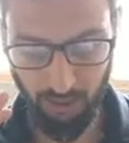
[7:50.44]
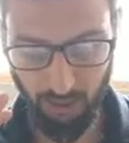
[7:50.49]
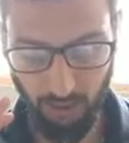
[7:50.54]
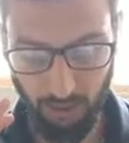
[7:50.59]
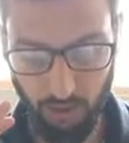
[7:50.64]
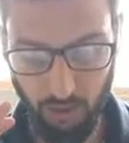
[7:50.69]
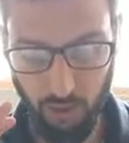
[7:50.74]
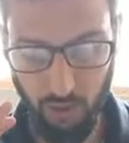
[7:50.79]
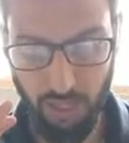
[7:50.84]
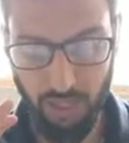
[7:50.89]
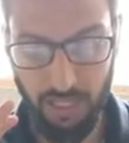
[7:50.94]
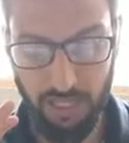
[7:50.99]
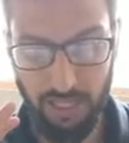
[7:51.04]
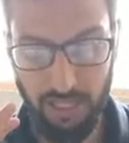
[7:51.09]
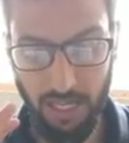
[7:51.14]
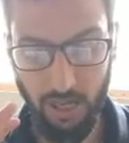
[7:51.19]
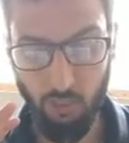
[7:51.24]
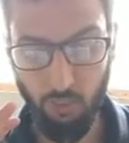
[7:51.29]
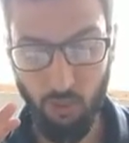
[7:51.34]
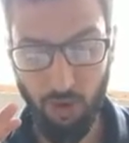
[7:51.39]

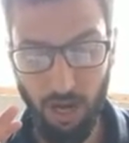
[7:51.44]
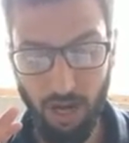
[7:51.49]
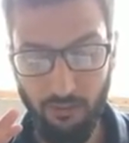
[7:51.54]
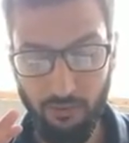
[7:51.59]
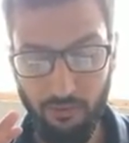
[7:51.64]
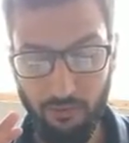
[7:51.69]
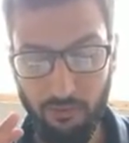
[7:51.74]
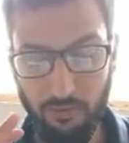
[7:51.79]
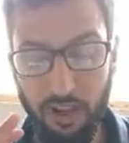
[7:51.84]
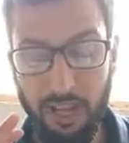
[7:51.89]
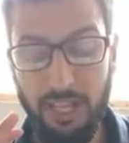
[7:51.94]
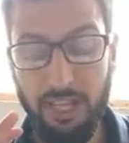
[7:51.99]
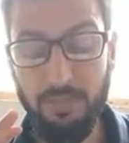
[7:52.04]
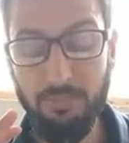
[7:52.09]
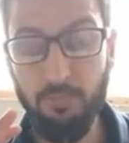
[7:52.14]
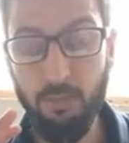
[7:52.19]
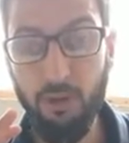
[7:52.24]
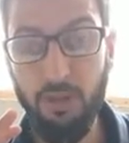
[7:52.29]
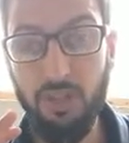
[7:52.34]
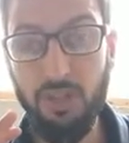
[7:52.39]
Conceding that while
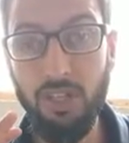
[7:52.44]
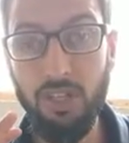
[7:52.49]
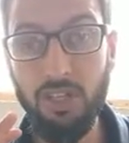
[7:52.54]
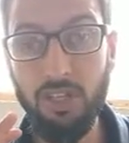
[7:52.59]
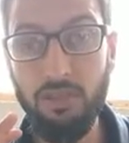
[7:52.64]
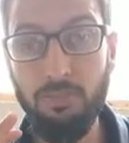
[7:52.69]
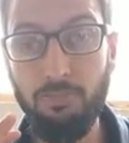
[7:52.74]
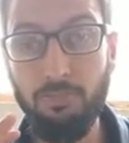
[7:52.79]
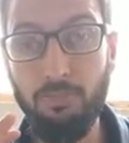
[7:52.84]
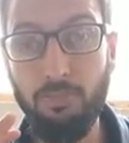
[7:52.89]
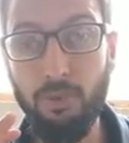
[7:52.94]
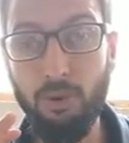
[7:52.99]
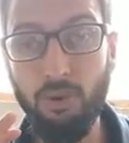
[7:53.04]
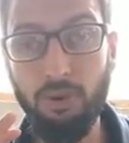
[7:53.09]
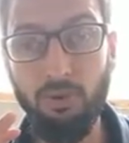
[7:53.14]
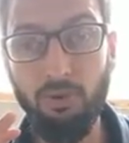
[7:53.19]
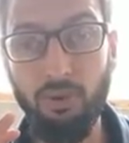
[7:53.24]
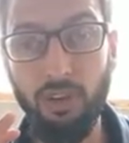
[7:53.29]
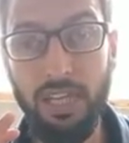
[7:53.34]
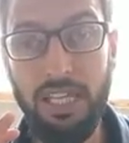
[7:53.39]
French poesy is
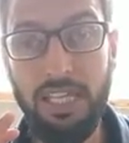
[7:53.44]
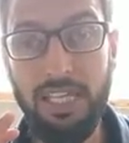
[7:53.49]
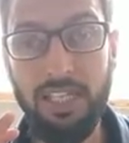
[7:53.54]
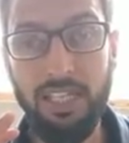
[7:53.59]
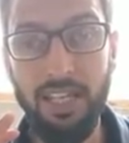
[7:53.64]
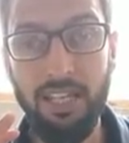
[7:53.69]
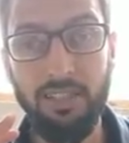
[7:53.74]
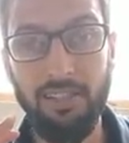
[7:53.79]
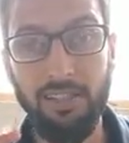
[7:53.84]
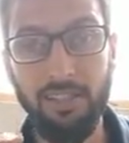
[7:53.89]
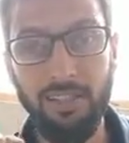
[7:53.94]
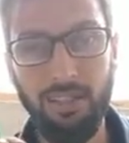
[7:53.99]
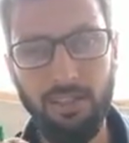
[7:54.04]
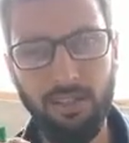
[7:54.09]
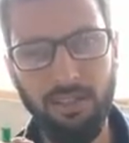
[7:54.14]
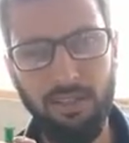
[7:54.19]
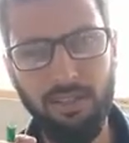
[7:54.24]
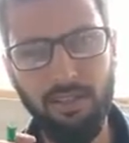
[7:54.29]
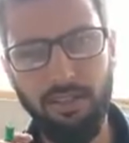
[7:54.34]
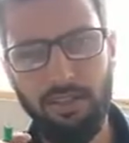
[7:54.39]
beautiful, he says he
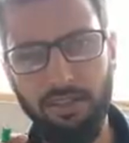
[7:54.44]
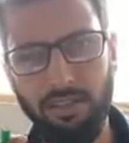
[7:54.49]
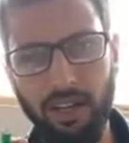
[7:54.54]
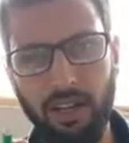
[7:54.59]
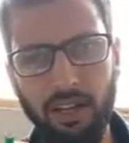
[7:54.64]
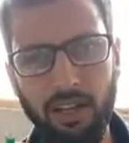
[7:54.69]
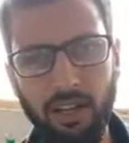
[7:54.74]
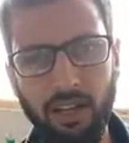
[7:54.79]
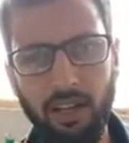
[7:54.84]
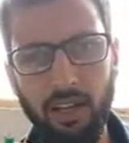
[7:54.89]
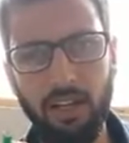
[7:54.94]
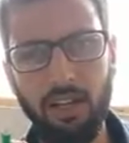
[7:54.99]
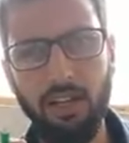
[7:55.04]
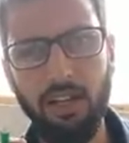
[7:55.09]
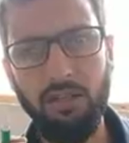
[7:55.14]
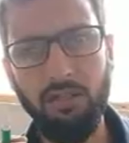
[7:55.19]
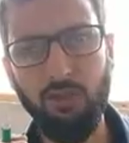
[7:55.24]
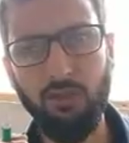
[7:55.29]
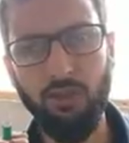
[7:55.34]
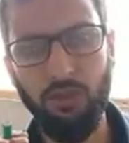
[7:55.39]
is. I
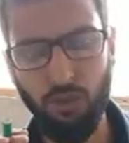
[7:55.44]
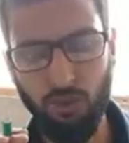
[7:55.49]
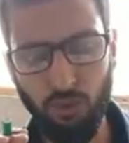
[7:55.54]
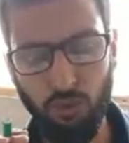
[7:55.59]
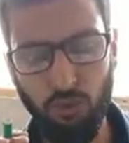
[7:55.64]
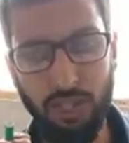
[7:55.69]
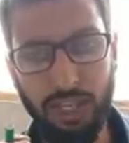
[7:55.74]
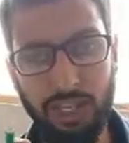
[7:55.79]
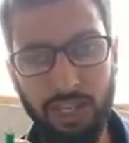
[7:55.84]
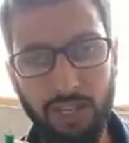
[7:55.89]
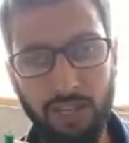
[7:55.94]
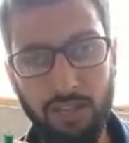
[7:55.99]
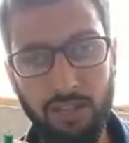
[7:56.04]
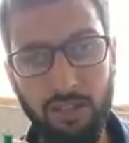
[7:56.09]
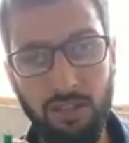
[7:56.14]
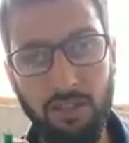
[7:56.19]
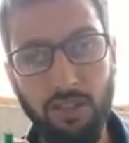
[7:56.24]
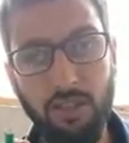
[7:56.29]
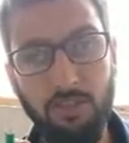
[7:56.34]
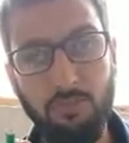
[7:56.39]
asked you that he is
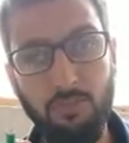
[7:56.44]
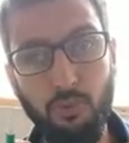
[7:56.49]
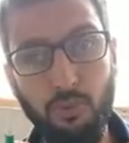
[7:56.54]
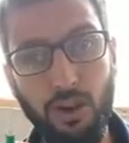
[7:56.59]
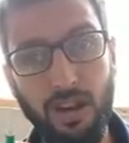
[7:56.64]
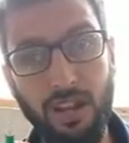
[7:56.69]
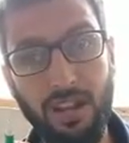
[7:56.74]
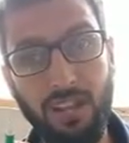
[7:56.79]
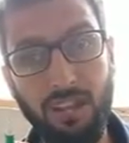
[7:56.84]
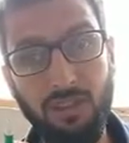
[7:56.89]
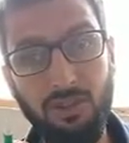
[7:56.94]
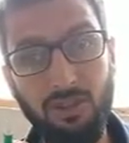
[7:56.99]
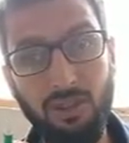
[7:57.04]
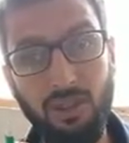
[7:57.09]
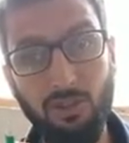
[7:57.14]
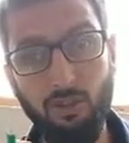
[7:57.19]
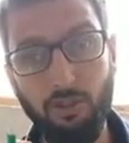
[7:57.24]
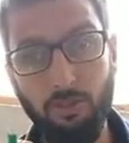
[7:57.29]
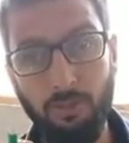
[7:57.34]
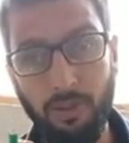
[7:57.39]

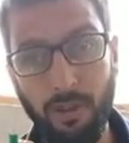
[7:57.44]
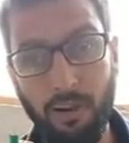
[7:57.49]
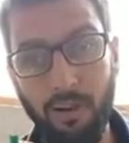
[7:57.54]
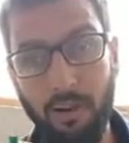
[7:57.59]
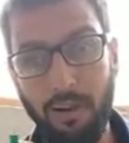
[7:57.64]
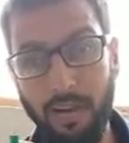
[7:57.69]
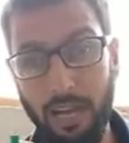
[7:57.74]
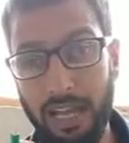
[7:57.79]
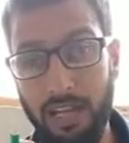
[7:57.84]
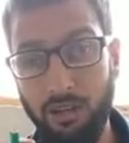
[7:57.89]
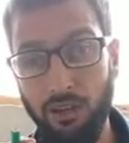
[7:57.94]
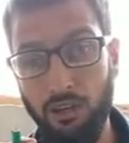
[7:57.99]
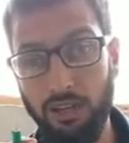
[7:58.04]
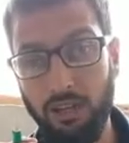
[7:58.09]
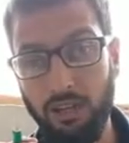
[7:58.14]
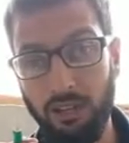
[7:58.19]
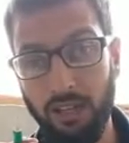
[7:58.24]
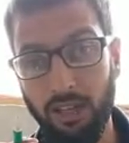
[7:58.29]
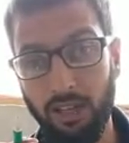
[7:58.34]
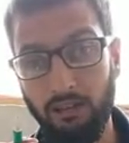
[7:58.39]
disparaging to
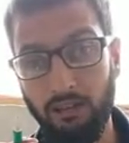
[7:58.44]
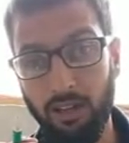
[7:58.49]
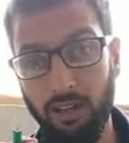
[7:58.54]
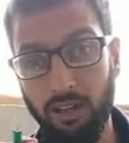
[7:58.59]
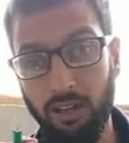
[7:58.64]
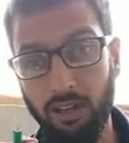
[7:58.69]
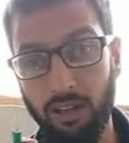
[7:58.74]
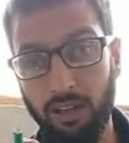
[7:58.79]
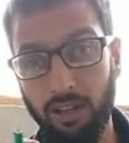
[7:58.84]
ancients as well.